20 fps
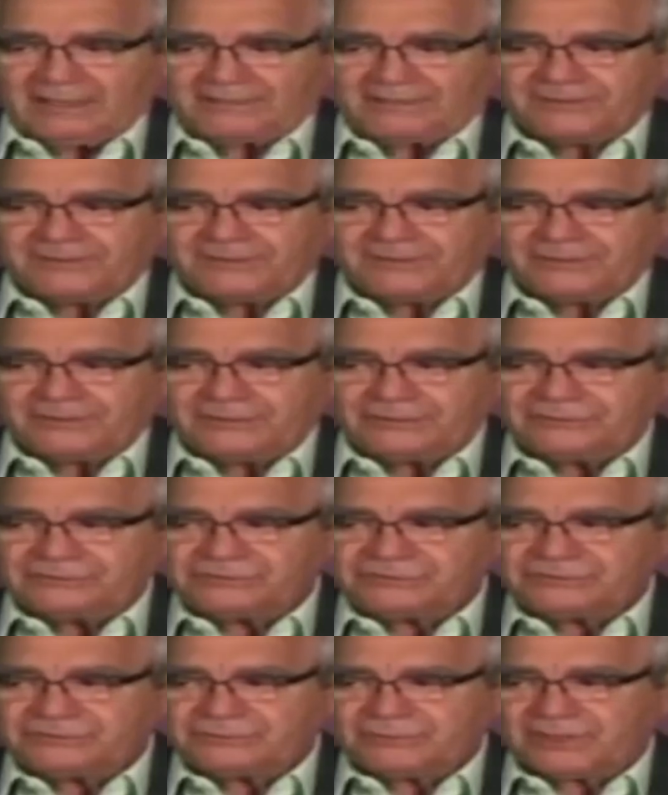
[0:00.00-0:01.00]
the
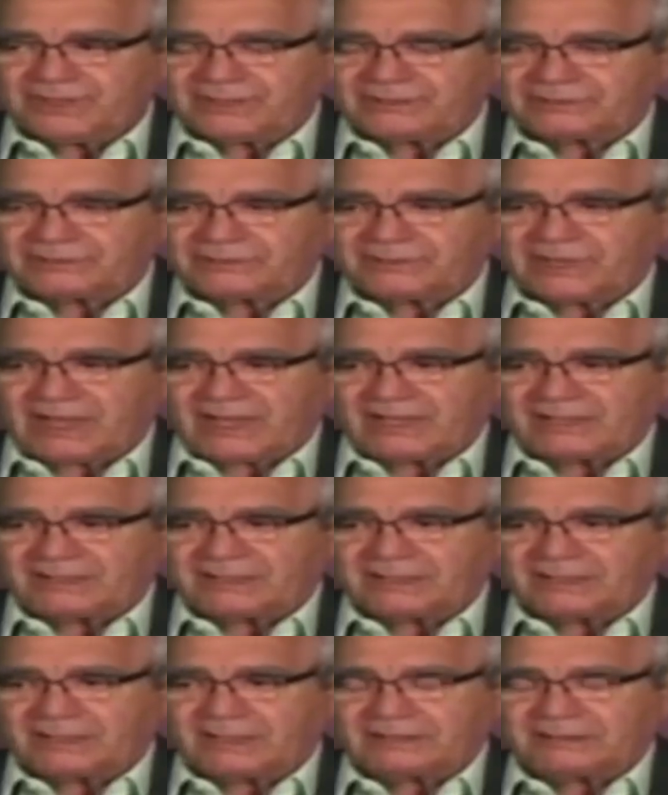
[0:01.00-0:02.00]
news director, I
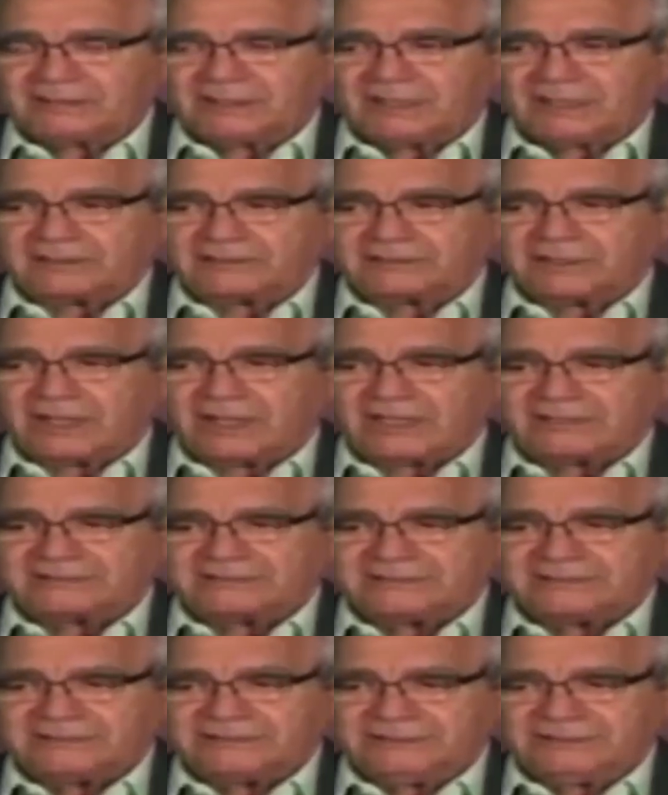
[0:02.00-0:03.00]
talked
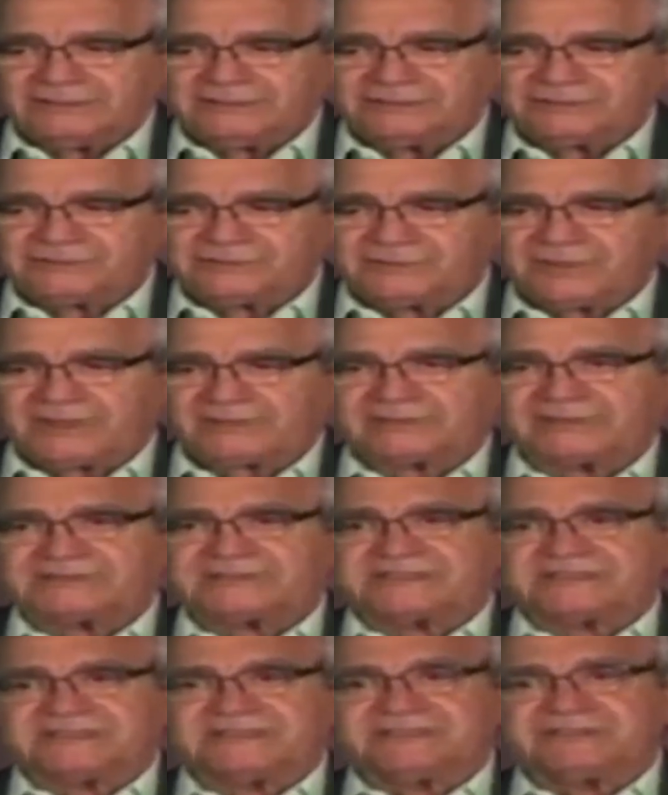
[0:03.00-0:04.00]
to the news director,
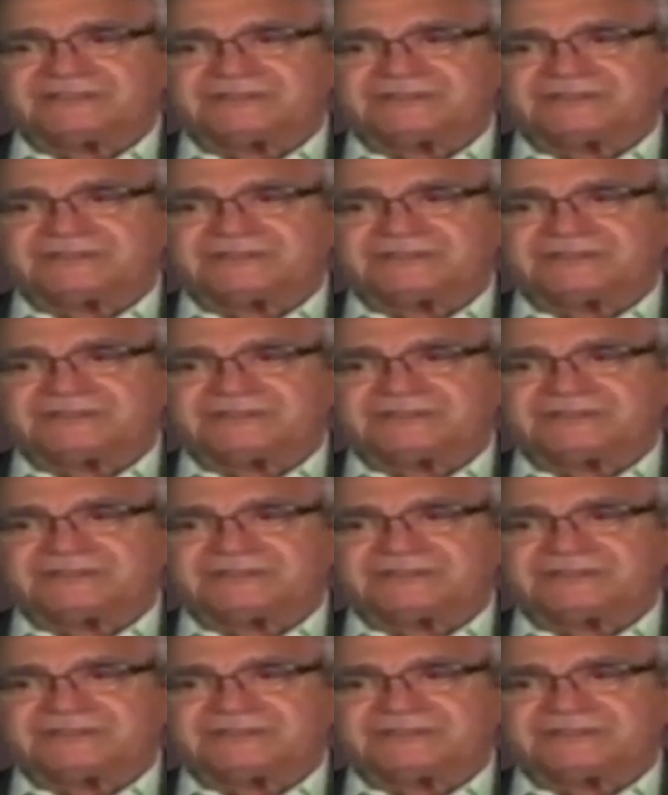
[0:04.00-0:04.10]
said, these